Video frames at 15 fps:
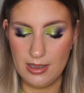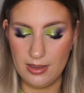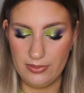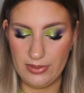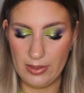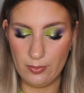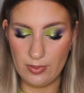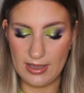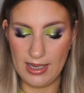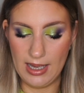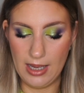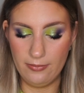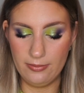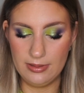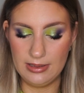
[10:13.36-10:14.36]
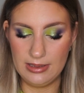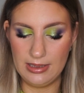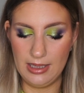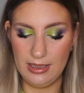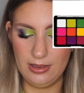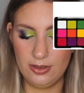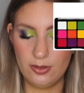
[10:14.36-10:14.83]
Then we have the
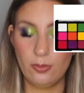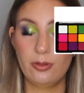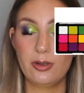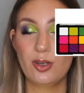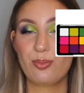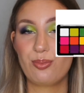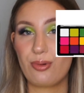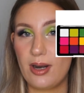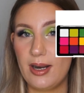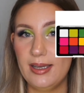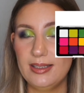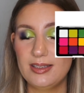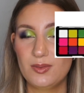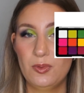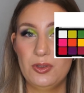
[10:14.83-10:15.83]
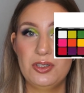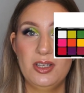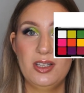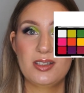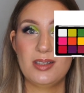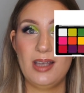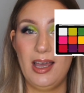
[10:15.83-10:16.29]
Editorial Brights, which
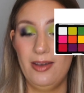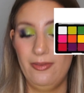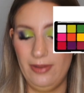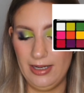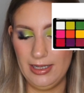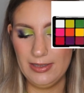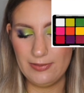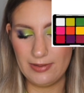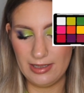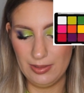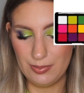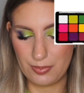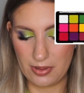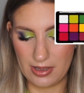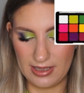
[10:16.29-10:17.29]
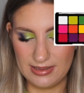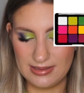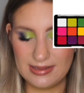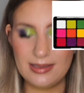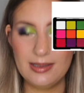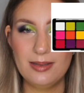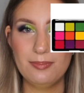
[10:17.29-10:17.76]
is a very, very
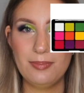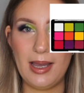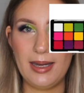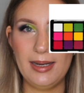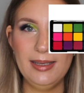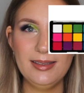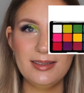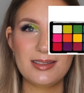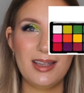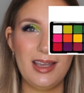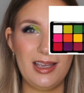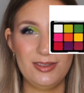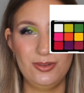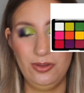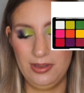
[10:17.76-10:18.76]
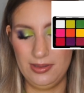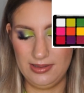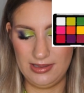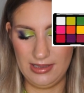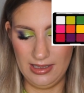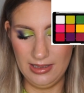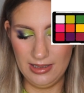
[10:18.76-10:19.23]
bright palette. As you can
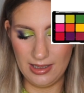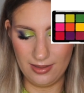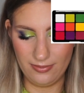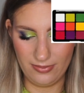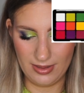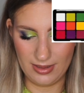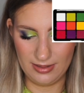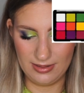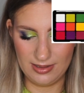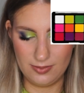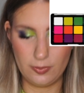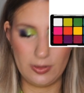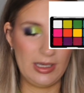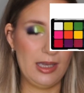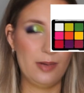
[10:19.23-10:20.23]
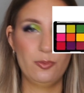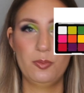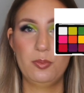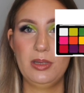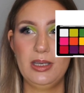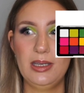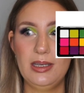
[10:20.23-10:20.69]
see, I feel like this again would
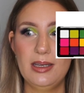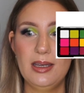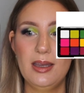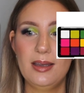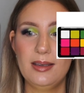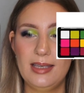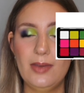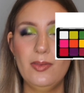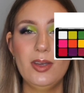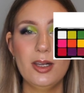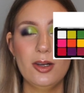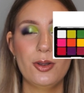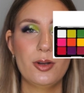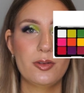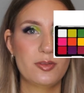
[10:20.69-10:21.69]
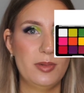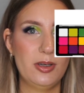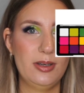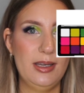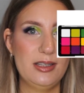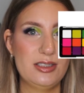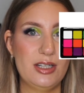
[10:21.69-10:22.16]
be giving a lot to my
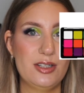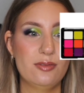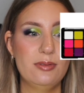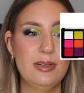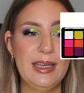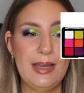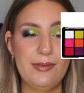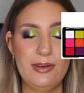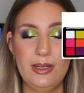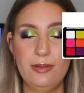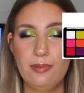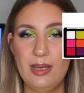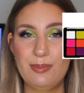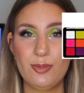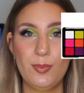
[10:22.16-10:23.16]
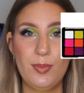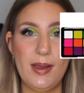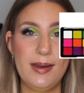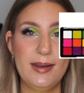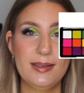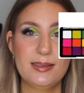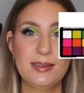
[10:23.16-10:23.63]
collection. I don't really have any rainbow
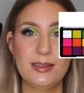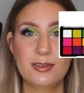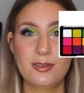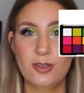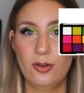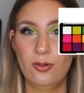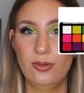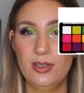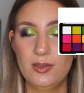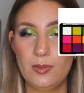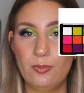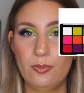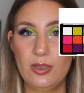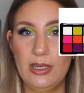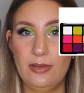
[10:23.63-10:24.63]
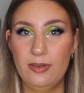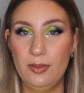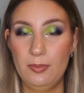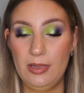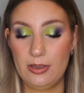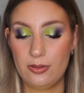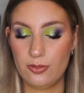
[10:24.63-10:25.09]
palettes, so this one would
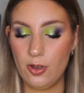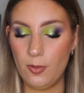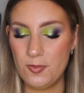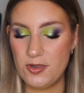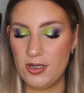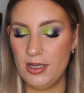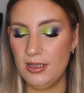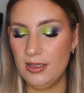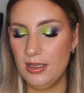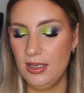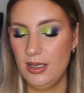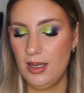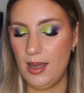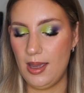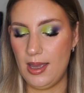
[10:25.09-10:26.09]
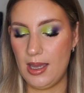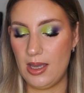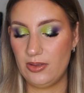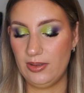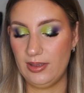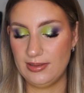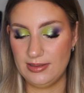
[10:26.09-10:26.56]
definitely be a good option.
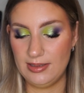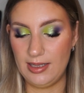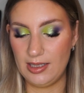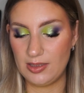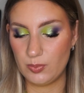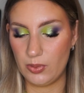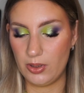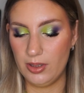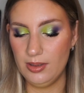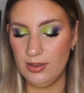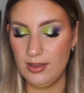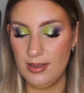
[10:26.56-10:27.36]
So that's the next one.